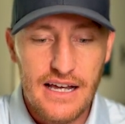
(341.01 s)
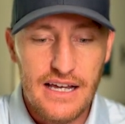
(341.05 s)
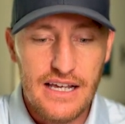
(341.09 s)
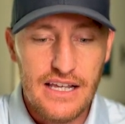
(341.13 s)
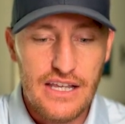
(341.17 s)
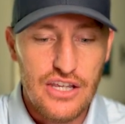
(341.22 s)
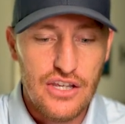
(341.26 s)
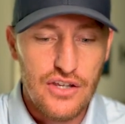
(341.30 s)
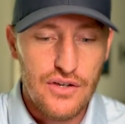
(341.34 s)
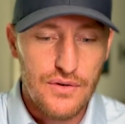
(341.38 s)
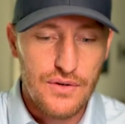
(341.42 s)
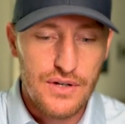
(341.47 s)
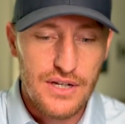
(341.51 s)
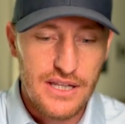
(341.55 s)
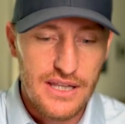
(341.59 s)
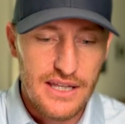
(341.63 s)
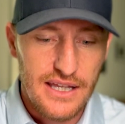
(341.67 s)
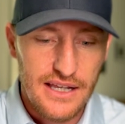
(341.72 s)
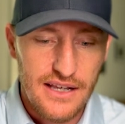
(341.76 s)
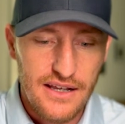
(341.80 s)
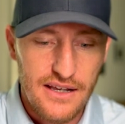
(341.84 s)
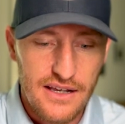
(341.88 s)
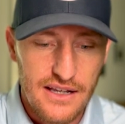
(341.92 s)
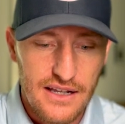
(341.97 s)
you
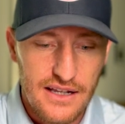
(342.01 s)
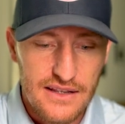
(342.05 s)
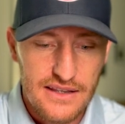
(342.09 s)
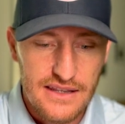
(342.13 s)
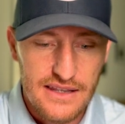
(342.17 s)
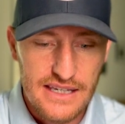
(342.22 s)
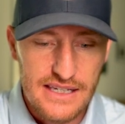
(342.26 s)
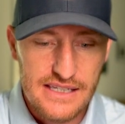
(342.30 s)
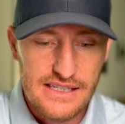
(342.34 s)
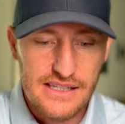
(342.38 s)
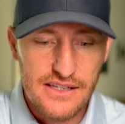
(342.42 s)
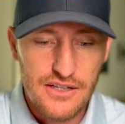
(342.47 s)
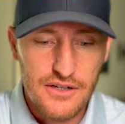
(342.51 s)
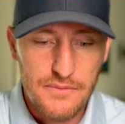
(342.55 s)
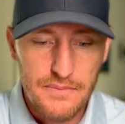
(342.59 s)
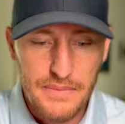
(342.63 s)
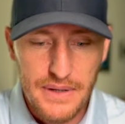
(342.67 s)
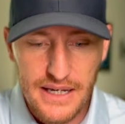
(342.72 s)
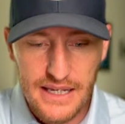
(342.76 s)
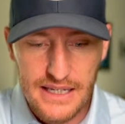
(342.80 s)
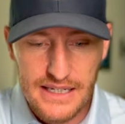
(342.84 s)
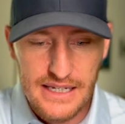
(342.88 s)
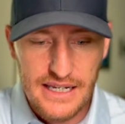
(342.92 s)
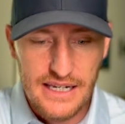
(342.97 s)
click this little
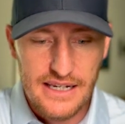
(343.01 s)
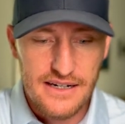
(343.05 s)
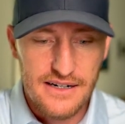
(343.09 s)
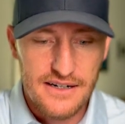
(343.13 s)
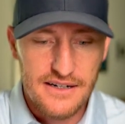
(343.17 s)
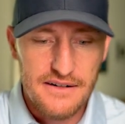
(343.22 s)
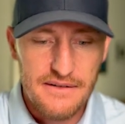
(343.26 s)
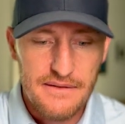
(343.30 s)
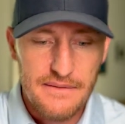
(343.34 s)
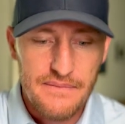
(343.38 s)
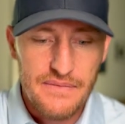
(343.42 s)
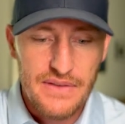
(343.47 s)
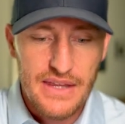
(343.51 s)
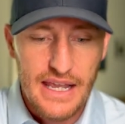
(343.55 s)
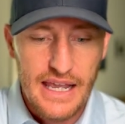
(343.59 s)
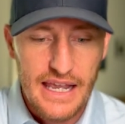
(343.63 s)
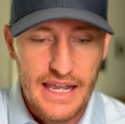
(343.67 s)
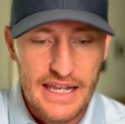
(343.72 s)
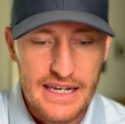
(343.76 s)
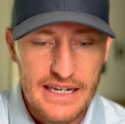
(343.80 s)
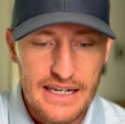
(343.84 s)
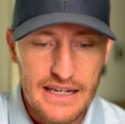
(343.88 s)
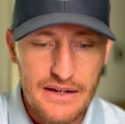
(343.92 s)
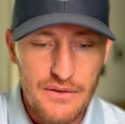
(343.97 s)
button here,
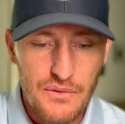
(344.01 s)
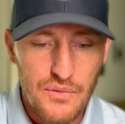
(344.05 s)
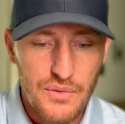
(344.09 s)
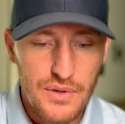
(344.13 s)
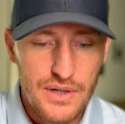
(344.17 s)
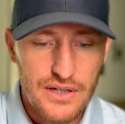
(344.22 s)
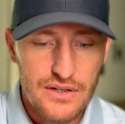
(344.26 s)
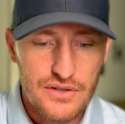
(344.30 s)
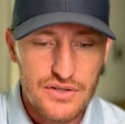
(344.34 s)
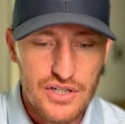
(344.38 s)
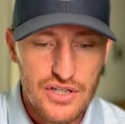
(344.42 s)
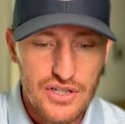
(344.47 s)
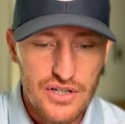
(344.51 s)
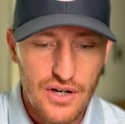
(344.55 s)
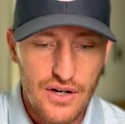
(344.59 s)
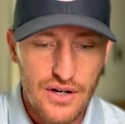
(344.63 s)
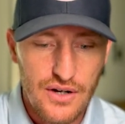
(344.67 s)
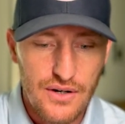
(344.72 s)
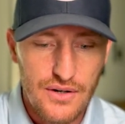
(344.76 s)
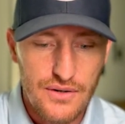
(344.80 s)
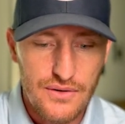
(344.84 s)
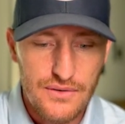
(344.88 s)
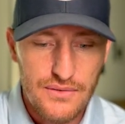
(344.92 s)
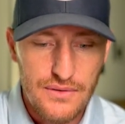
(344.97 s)
and it will
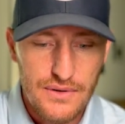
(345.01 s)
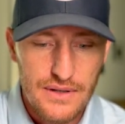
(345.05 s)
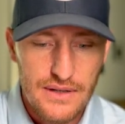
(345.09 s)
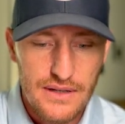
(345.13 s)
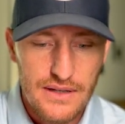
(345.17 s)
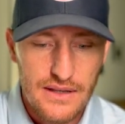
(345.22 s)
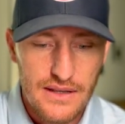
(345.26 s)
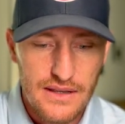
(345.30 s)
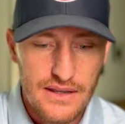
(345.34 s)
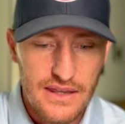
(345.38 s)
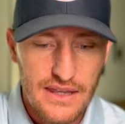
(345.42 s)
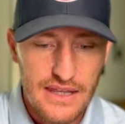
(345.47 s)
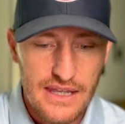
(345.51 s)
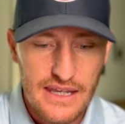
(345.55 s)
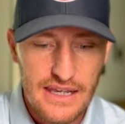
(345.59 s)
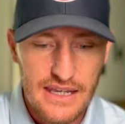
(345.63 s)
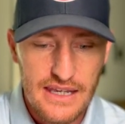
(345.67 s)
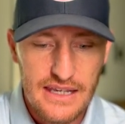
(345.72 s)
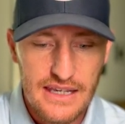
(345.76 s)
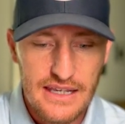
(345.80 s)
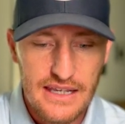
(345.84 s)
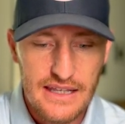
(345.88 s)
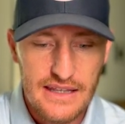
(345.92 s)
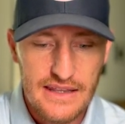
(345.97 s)
show
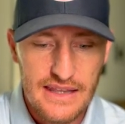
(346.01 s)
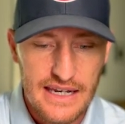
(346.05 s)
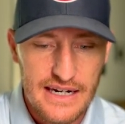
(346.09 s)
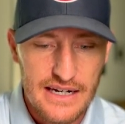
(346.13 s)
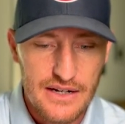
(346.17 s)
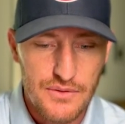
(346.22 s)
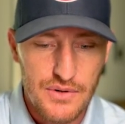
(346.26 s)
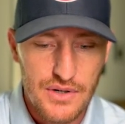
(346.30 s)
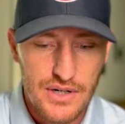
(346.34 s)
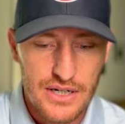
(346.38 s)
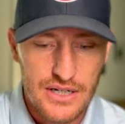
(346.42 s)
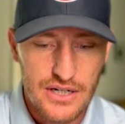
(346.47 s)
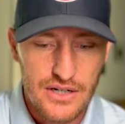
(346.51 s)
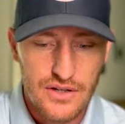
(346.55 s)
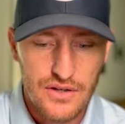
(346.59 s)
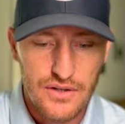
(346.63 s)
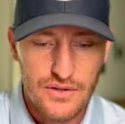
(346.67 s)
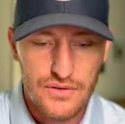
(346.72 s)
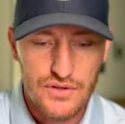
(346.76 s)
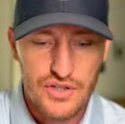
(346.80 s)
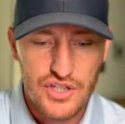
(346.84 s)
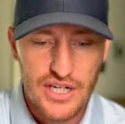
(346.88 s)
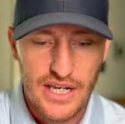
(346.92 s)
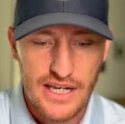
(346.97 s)
that it will
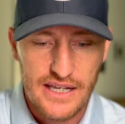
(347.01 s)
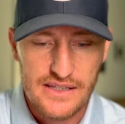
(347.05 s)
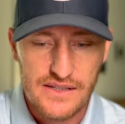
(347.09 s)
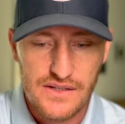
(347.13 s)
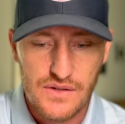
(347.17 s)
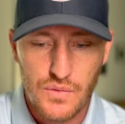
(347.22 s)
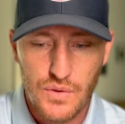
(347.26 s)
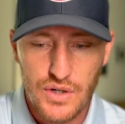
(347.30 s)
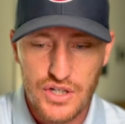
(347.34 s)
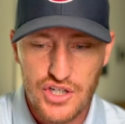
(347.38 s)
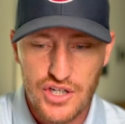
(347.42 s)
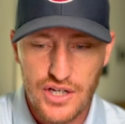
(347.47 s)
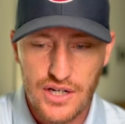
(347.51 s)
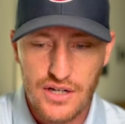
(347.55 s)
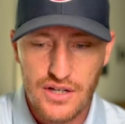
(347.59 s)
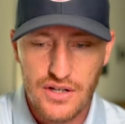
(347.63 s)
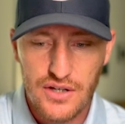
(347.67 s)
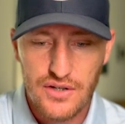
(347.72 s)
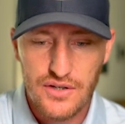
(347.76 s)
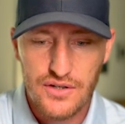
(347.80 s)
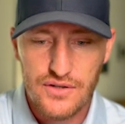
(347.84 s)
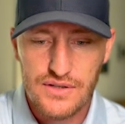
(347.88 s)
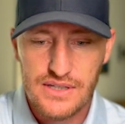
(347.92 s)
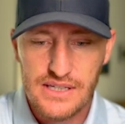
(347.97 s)
include gens, which
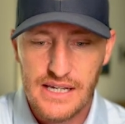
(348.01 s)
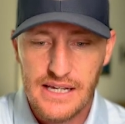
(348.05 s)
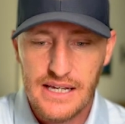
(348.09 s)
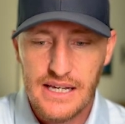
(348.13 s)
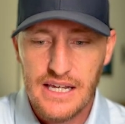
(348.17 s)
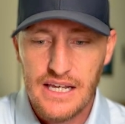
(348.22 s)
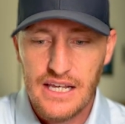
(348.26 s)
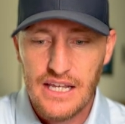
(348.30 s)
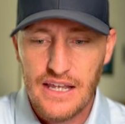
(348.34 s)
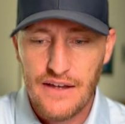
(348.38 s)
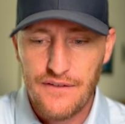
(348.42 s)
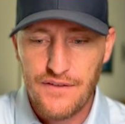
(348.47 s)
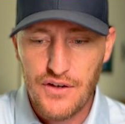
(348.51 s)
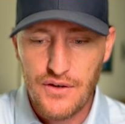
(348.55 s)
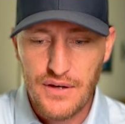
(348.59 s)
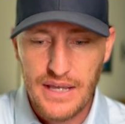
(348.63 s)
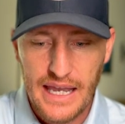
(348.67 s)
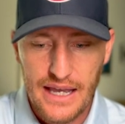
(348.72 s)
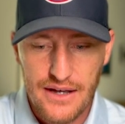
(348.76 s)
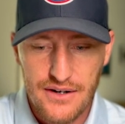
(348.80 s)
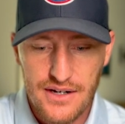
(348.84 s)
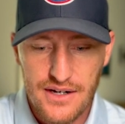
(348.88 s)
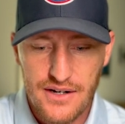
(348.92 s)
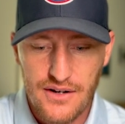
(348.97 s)
includes, if you
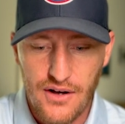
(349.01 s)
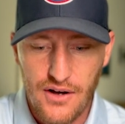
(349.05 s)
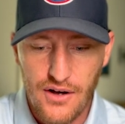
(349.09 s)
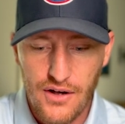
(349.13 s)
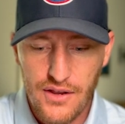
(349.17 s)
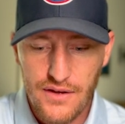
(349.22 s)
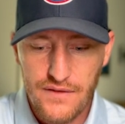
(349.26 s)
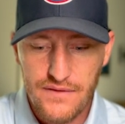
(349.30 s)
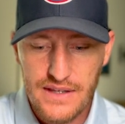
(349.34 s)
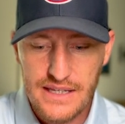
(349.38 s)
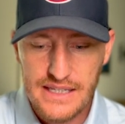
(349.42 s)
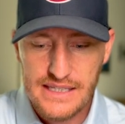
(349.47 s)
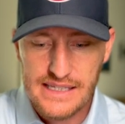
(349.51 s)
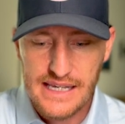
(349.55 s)
counted all of these